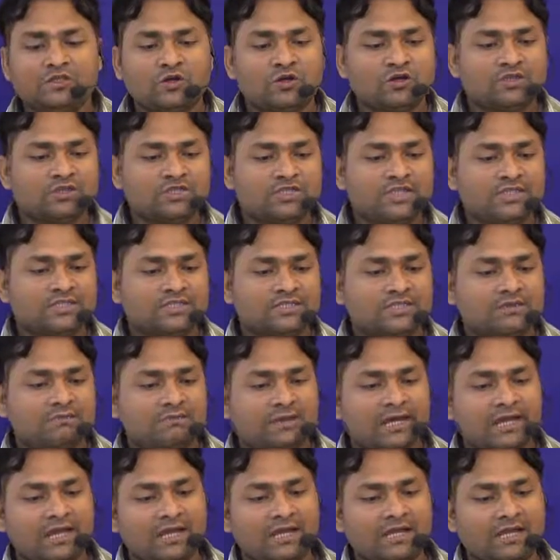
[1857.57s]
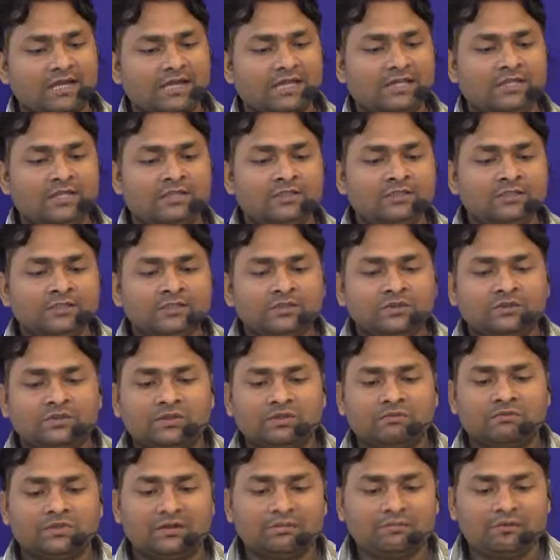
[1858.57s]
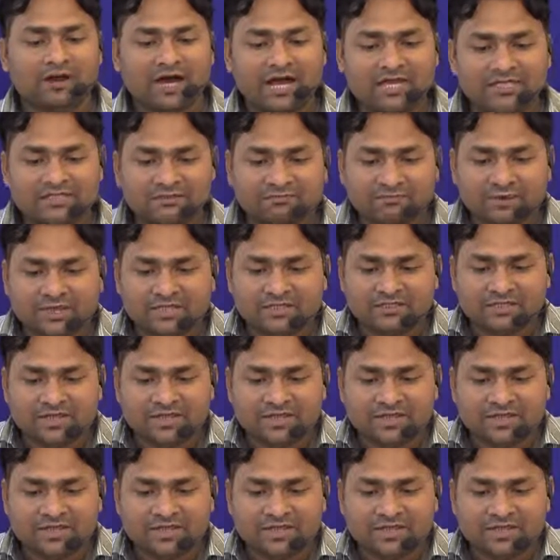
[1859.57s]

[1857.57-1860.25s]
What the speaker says: or just a melancholy from the fast-paced,